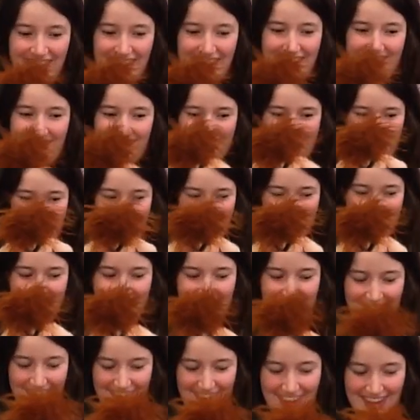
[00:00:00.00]
Okay, Christy, what do you
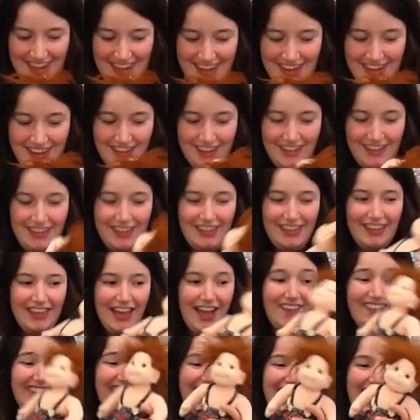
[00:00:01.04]
want to say?
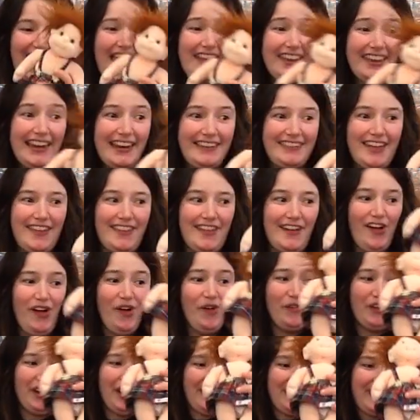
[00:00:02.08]
Okay, I can tell the
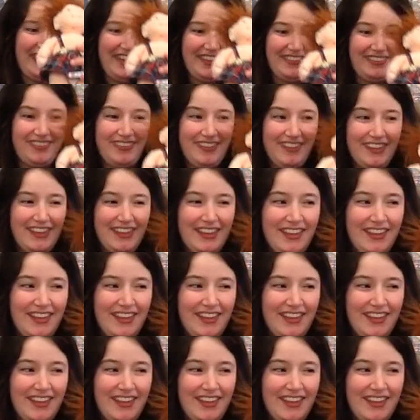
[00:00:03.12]
whole world this.